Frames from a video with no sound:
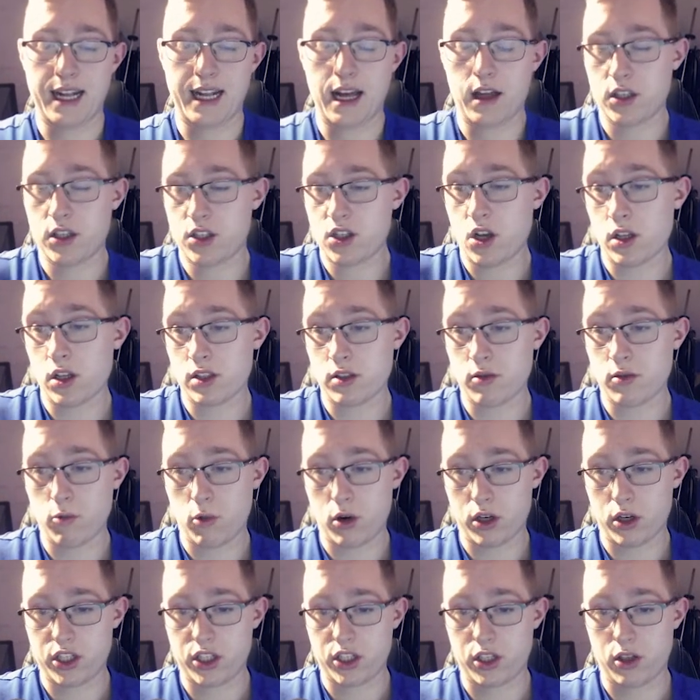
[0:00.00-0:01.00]
Now, this also
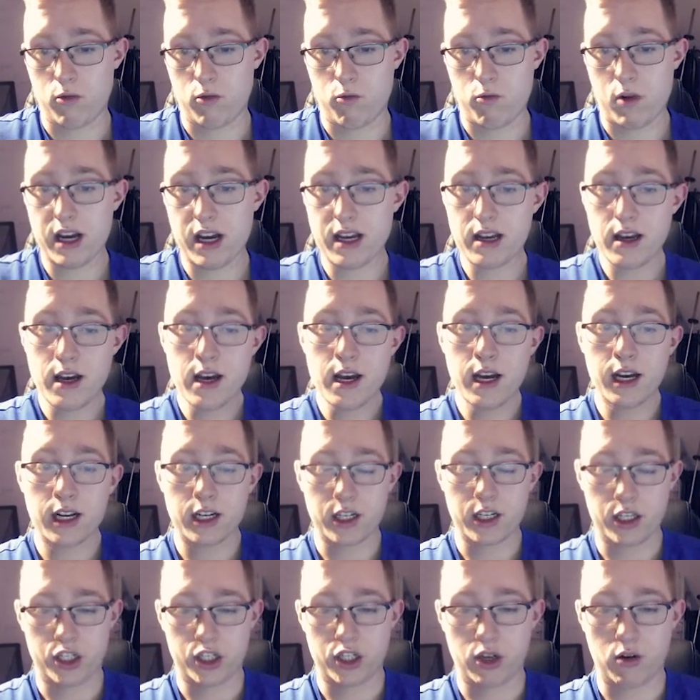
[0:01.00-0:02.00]
works to the right. I'm going
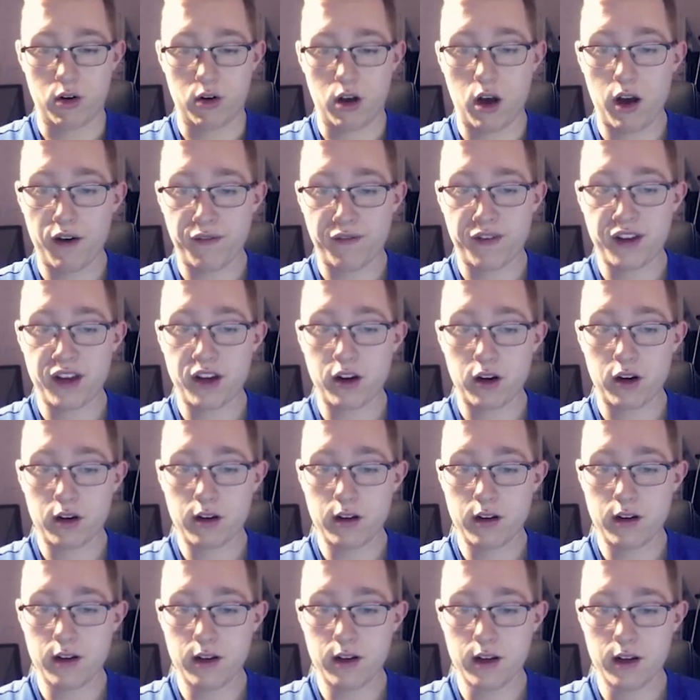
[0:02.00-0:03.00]
to show it off here.
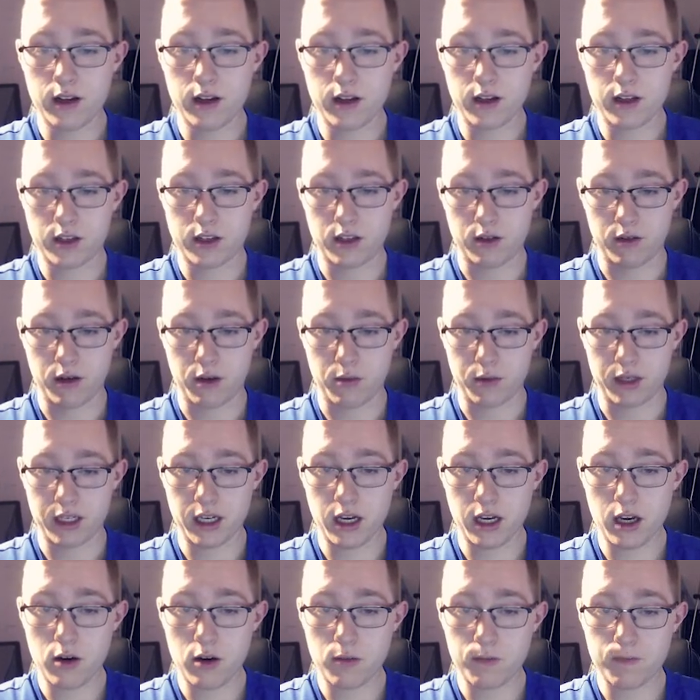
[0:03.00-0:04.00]
So here we
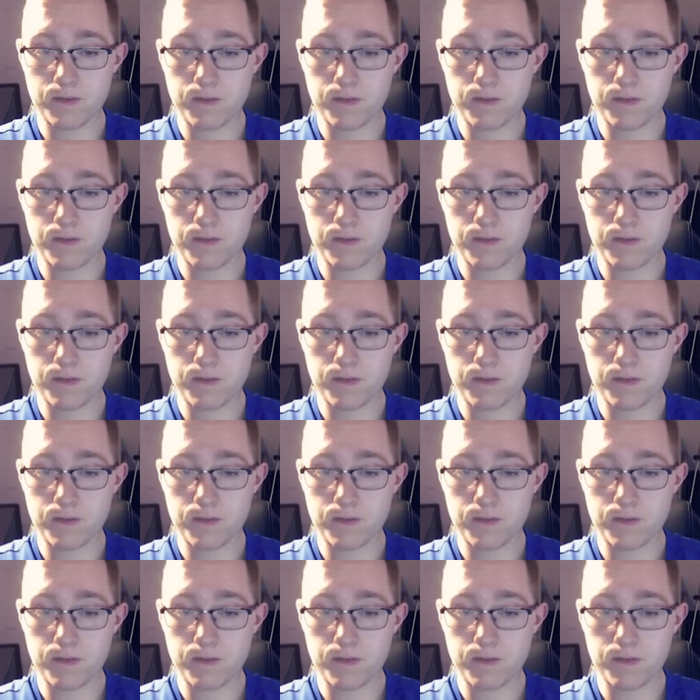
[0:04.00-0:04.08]
go.